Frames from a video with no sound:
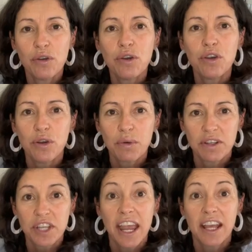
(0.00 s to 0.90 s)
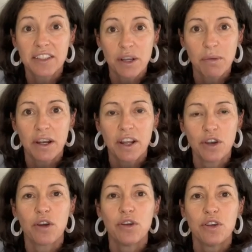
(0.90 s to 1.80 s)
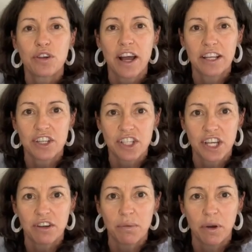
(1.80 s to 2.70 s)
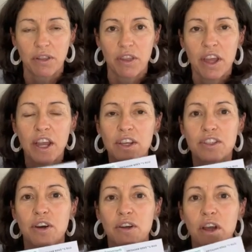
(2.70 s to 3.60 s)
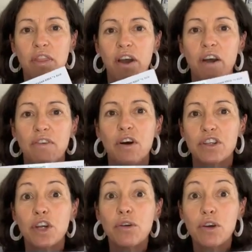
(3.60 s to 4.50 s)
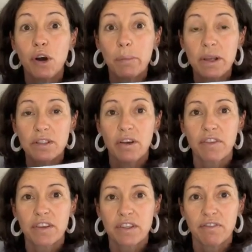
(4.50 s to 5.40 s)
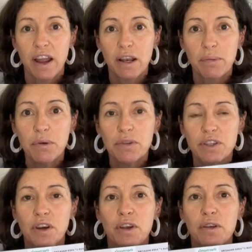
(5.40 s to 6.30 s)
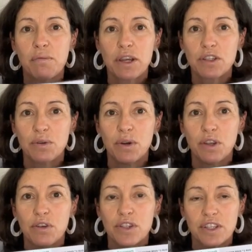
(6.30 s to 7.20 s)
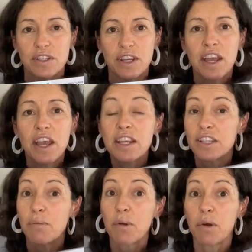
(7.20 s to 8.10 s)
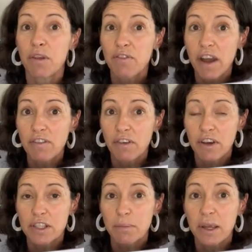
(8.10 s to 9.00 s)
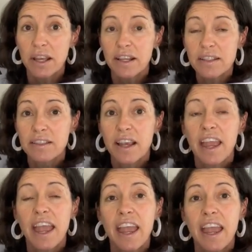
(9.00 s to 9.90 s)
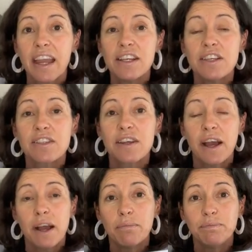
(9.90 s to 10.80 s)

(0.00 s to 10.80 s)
who you would tag someone in who you'd like to share it with. So I've got 2 copies of this available, so make sure you just tell me what your favourite recipe is and